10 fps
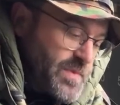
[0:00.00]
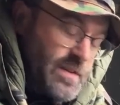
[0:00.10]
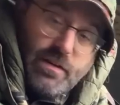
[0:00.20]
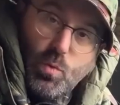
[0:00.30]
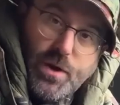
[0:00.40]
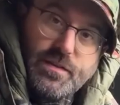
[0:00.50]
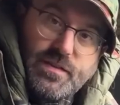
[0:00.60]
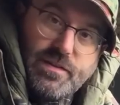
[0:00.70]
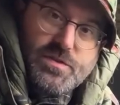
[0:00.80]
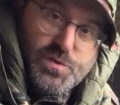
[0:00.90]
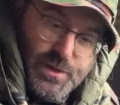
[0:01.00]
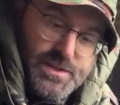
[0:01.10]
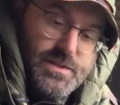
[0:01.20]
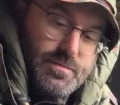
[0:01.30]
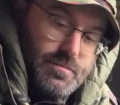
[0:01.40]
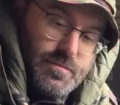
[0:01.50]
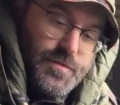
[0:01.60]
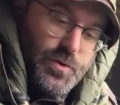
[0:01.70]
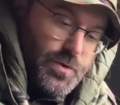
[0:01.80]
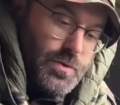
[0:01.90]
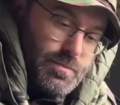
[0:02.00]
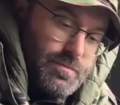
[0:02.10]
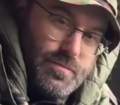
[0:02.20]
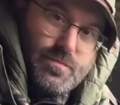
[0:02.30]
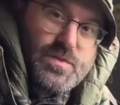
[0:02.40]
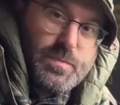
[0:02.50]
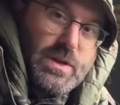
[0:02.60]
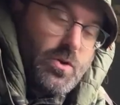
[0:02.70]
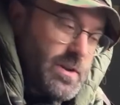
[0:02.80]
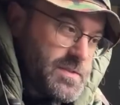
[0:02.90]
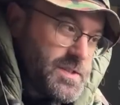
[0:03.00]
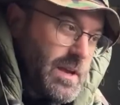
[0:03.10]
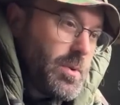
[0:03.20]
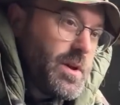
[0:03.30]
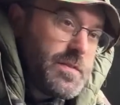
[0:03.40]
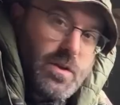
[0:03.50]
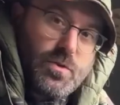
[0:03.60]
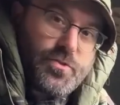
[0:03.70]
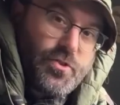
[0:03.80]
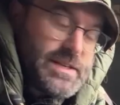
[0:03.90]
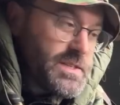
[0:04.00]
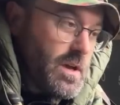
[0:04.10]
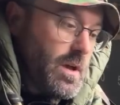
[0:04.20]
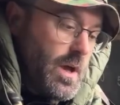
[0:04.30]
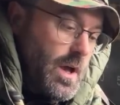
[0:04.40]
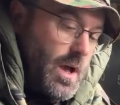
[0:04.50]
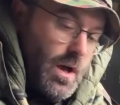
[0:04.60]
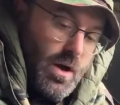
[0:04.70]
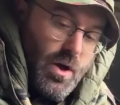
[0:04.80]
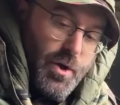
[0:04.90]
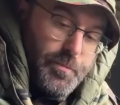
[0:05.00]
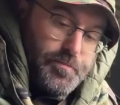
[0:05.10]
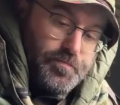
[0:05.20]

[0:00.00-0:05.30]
These have a 1 in 7 twist to be long enough to stabilize the old tracer. I